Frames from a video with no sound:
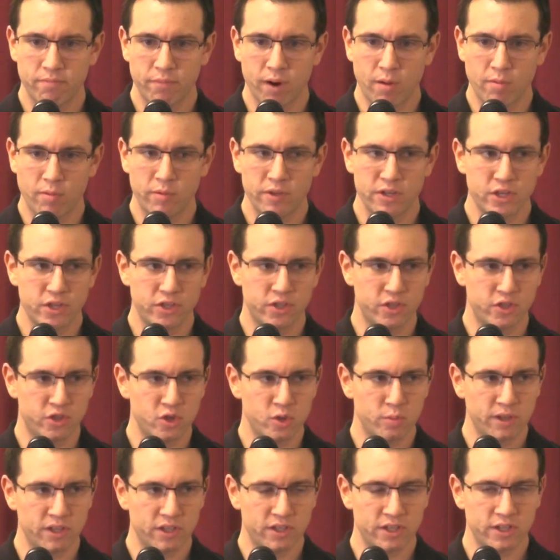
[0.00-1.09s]
probably just
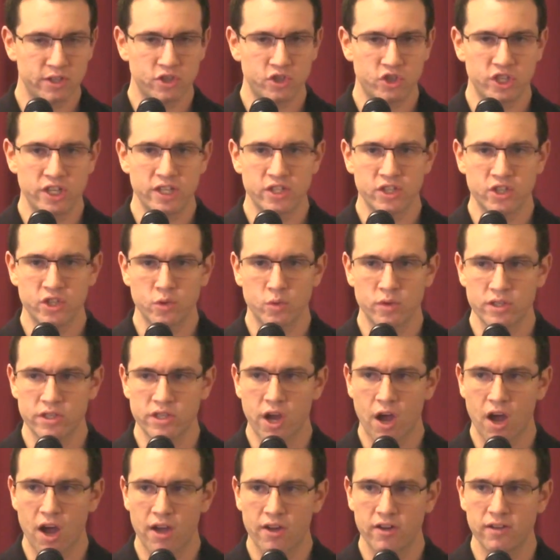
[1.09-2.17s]
assume that since Jesus was
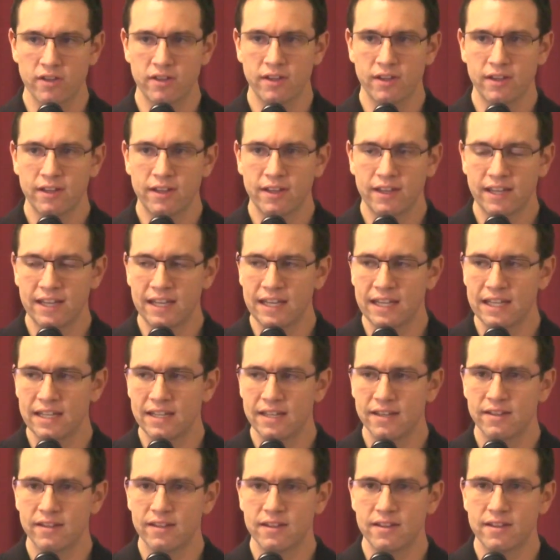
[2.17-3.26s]
God,
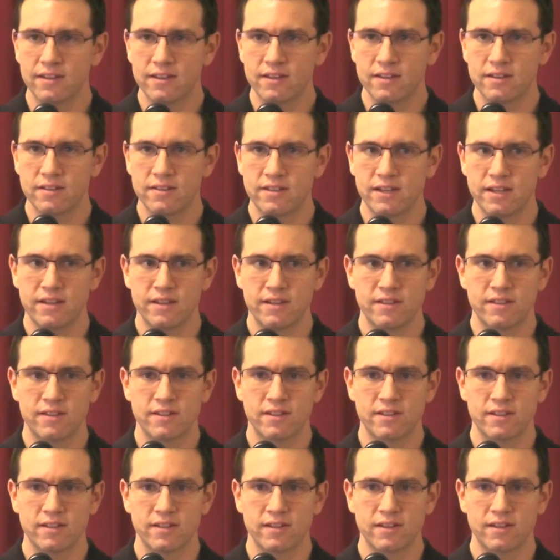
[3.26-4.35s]
he
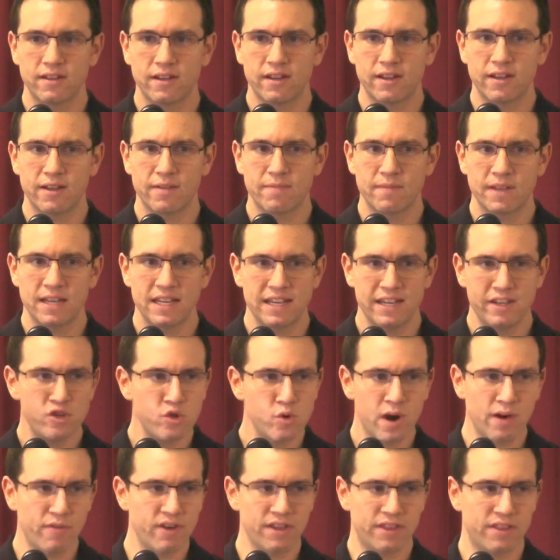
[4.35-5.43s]
didn't, um, he
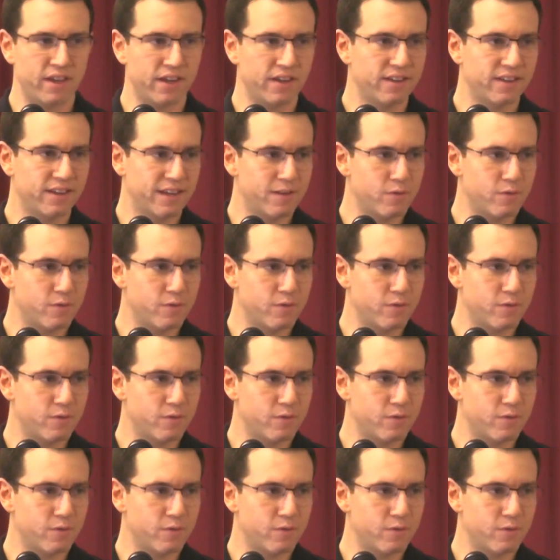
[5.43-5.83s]
knew everything.